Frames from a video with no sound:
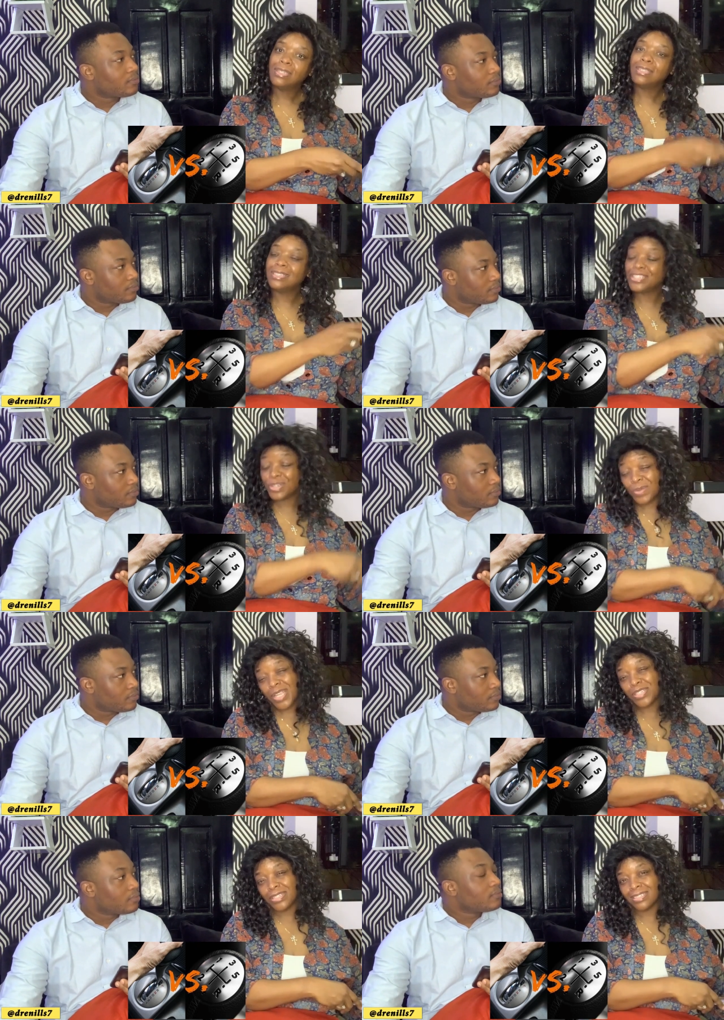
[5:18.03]
Speaker 1: the
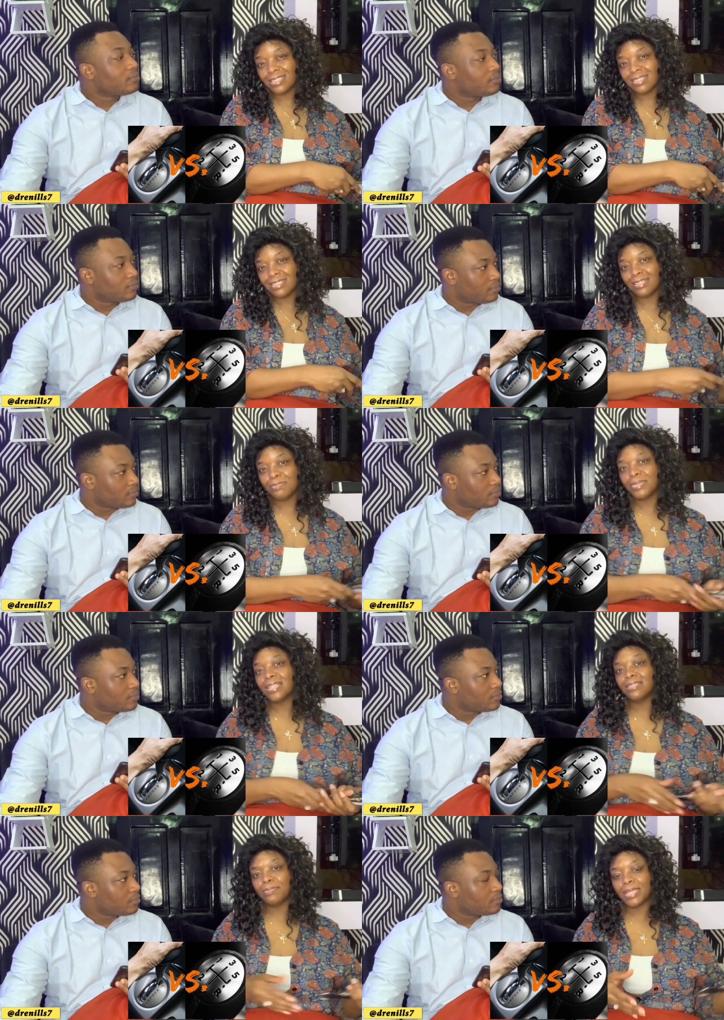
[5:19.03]
generation,
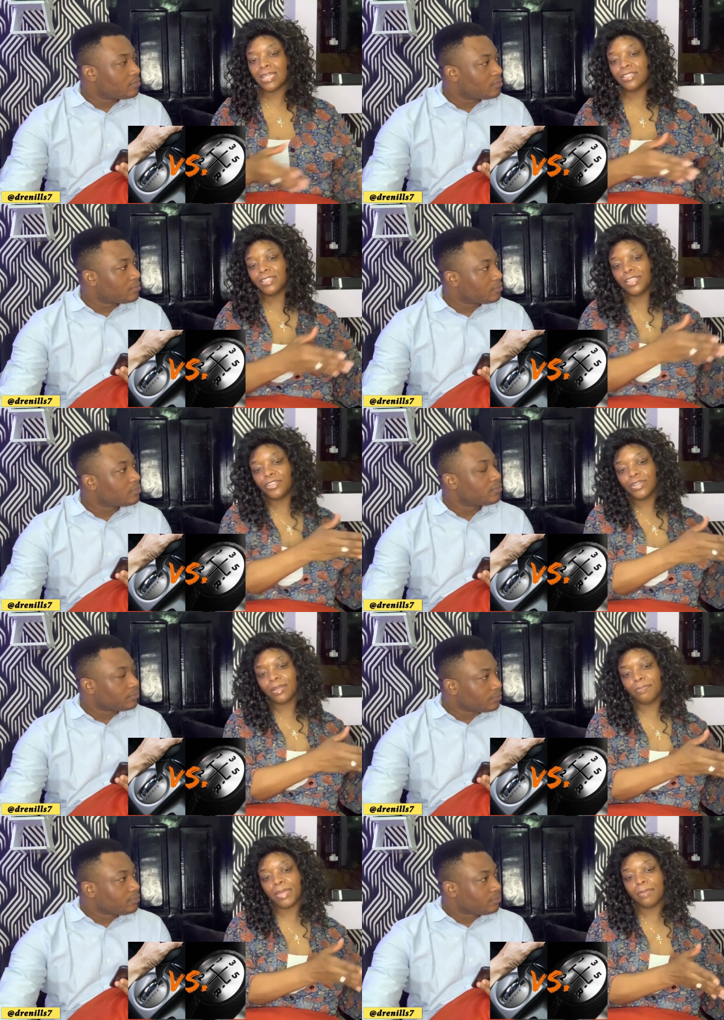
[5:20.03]
mm-hmm. because then you
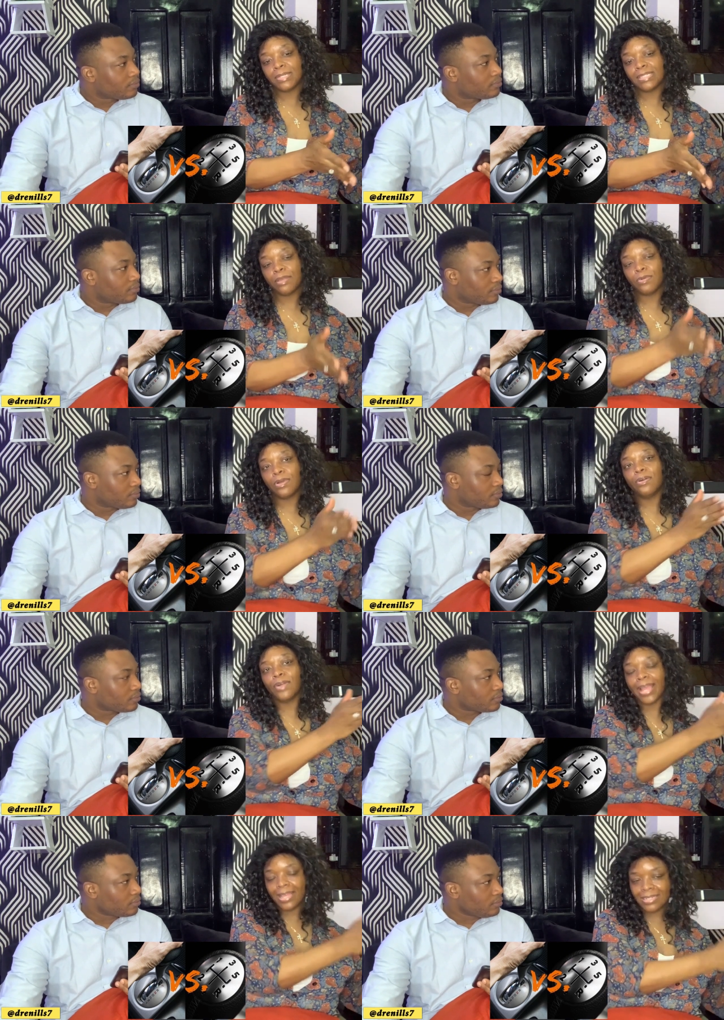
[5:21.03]
can be able to say, well,
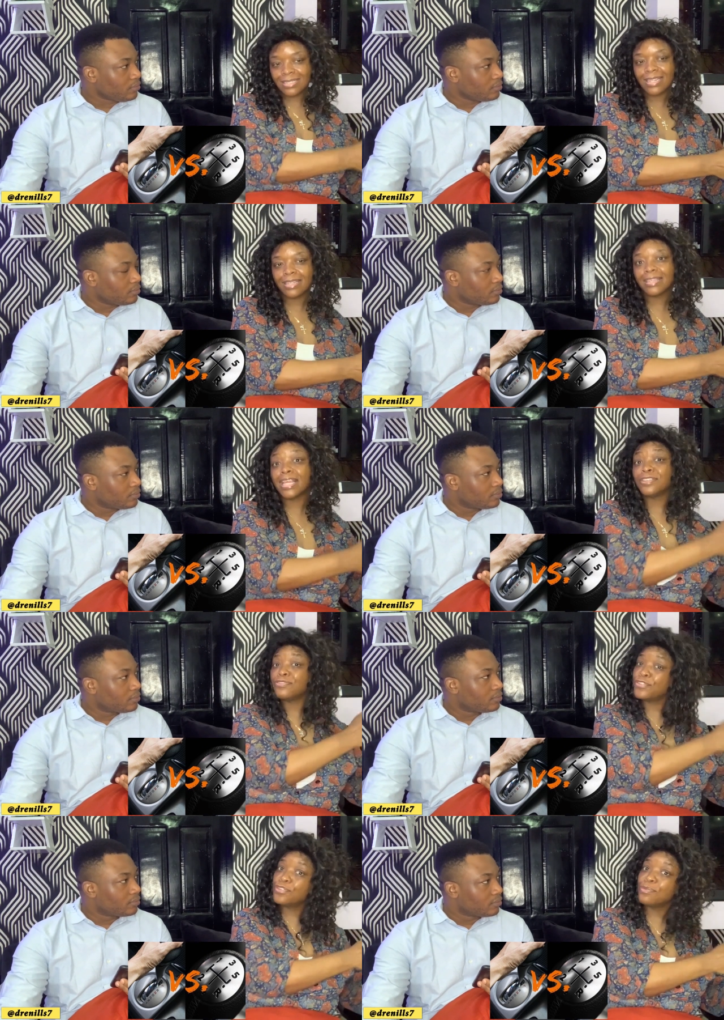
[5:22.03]
okay, I understand that that's
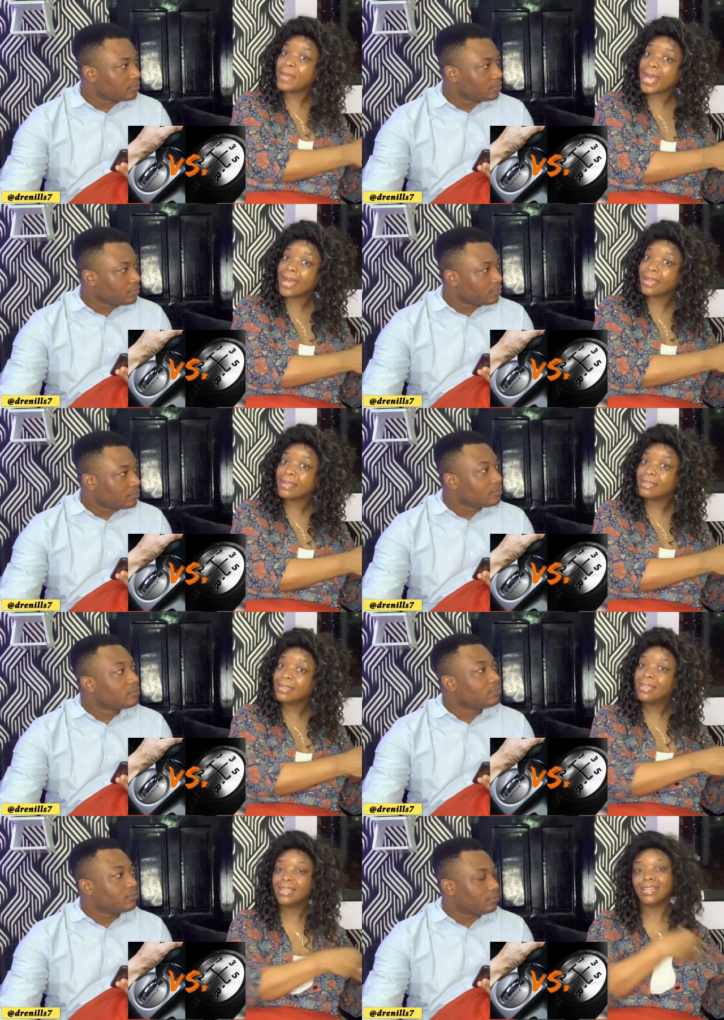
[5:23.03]
further back,
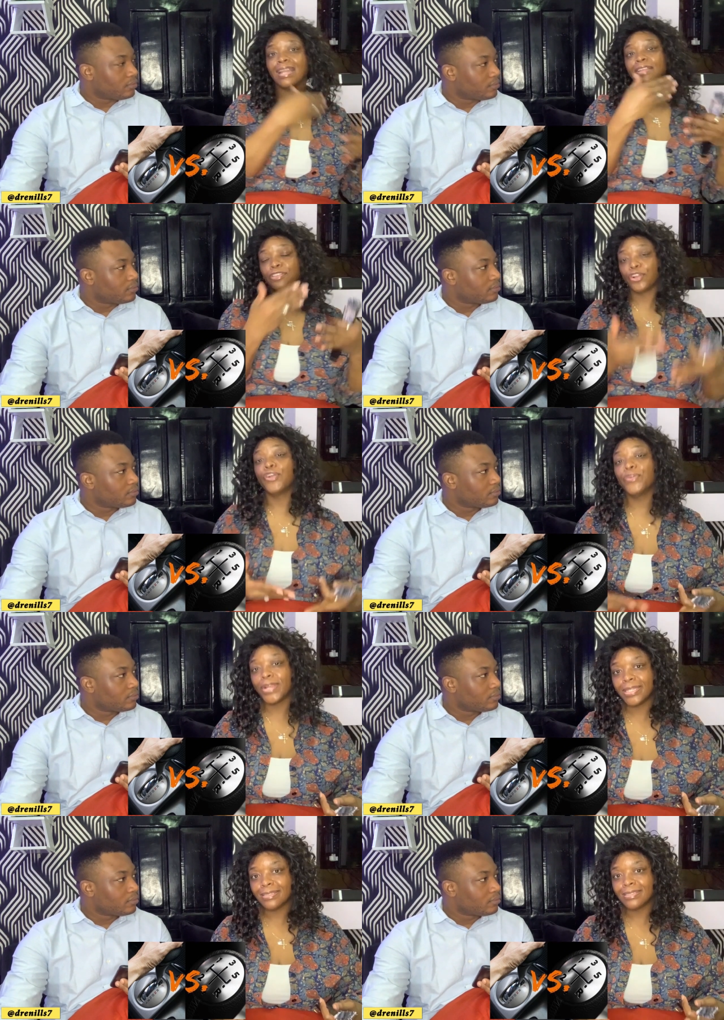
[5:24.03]
Speaker 2: mm-hmm. not the
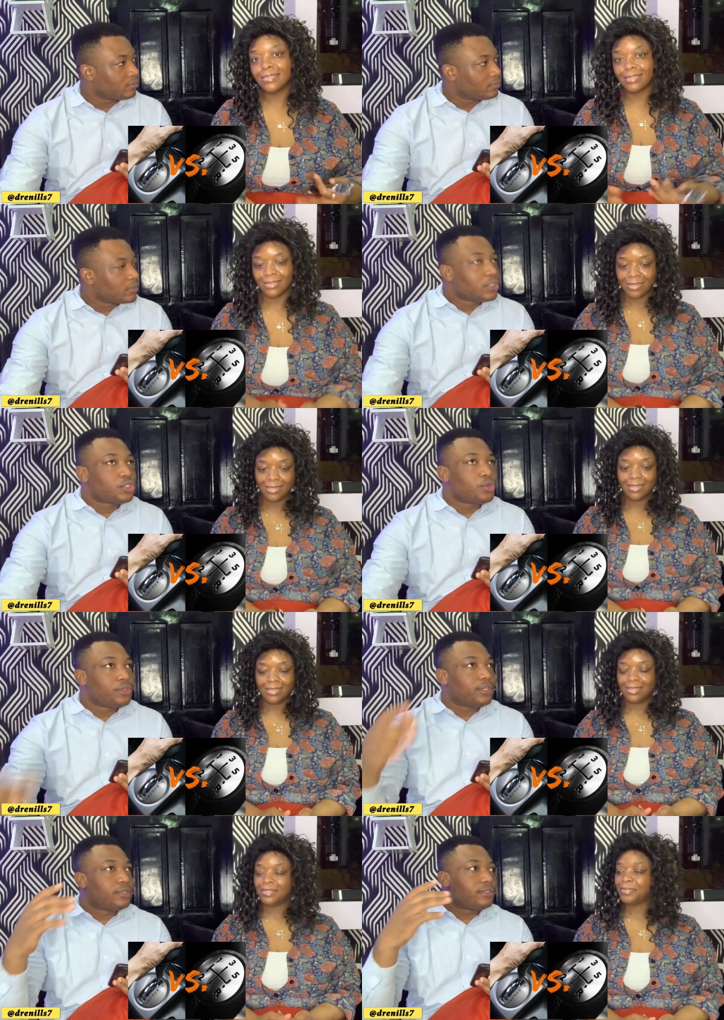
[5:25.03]
current. So
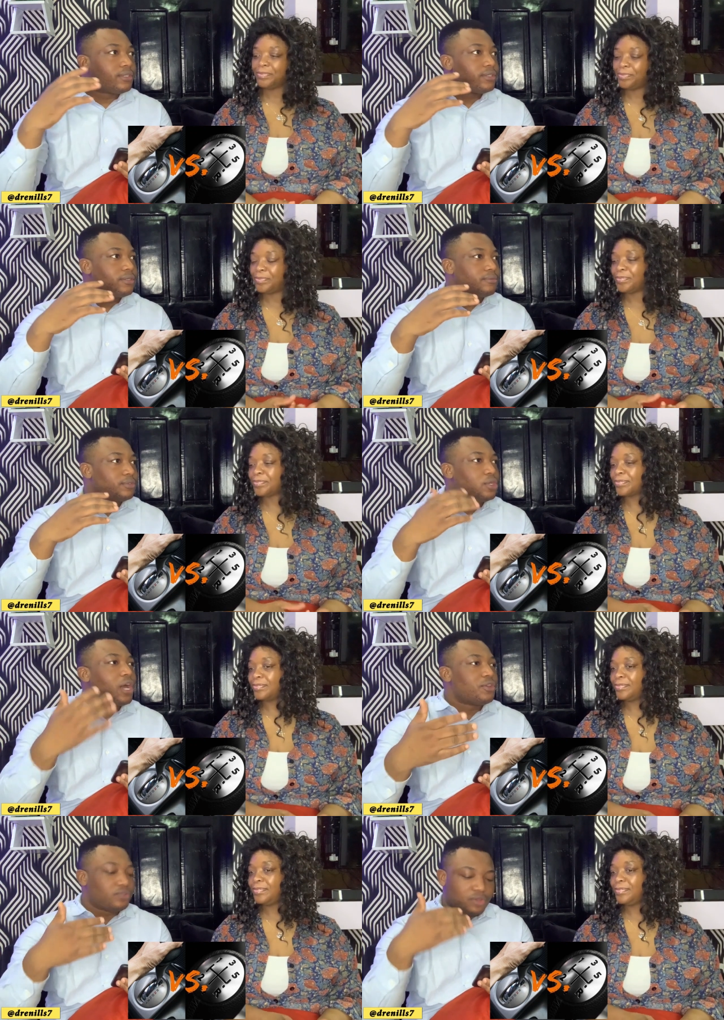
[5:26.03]
the the so
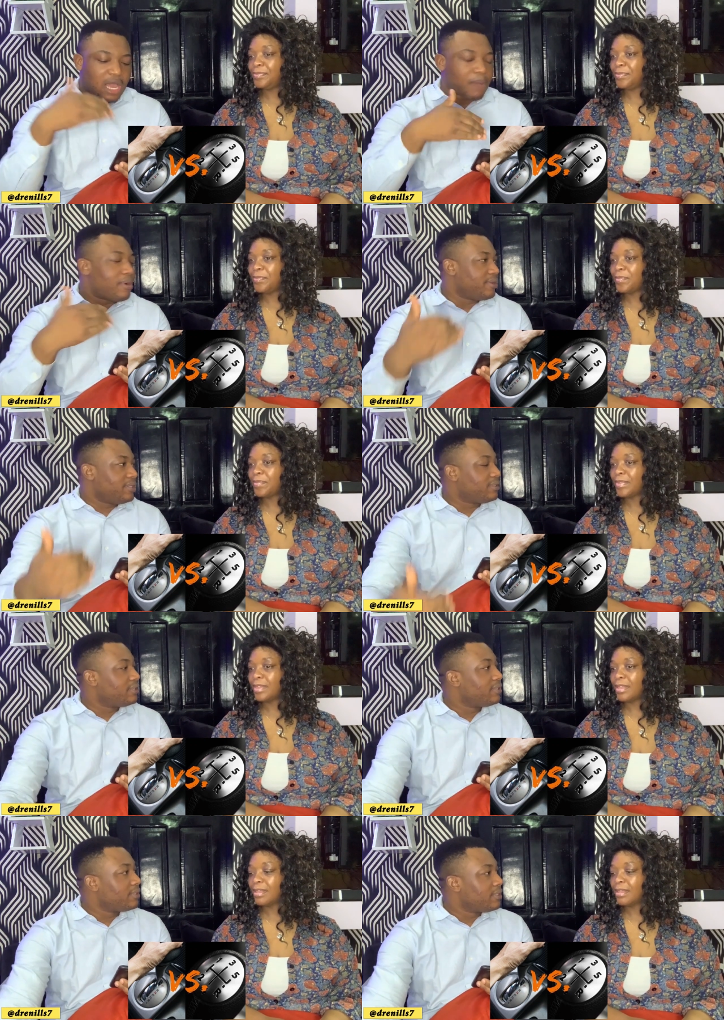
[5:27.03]
how so how about this?
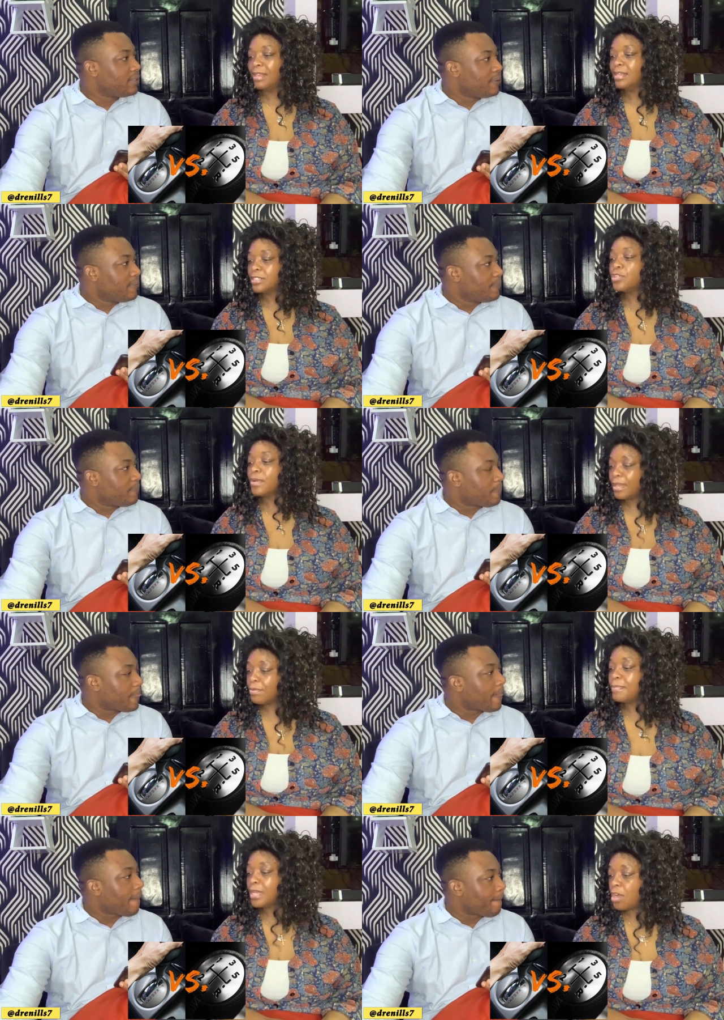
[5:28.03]
Speaker 1: So it
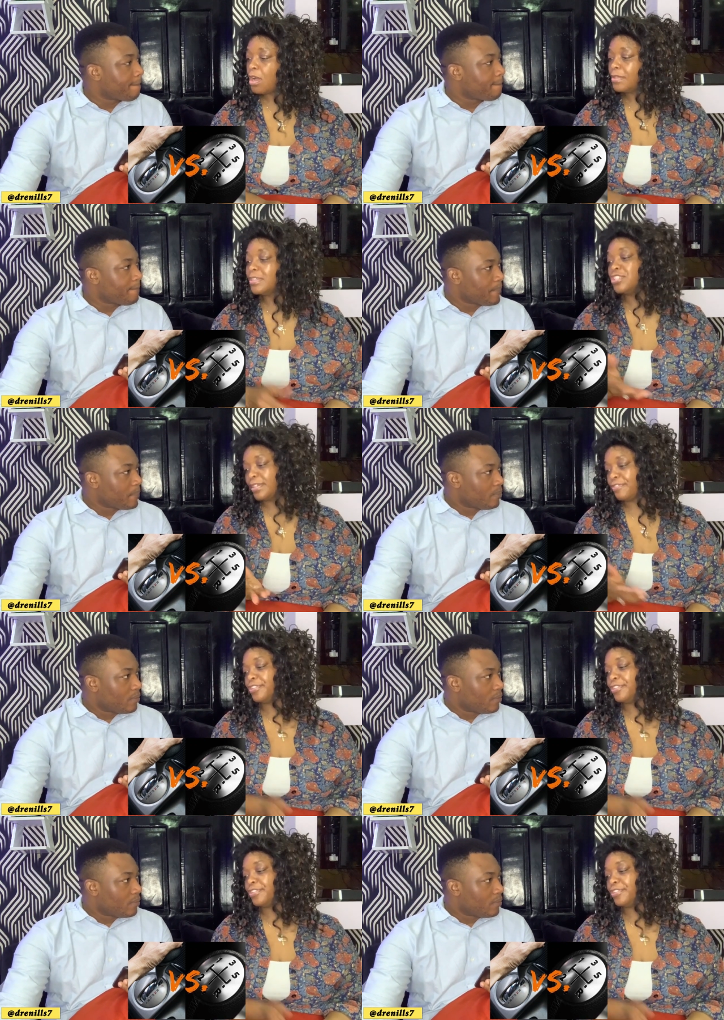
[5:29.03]
would be called the shifter.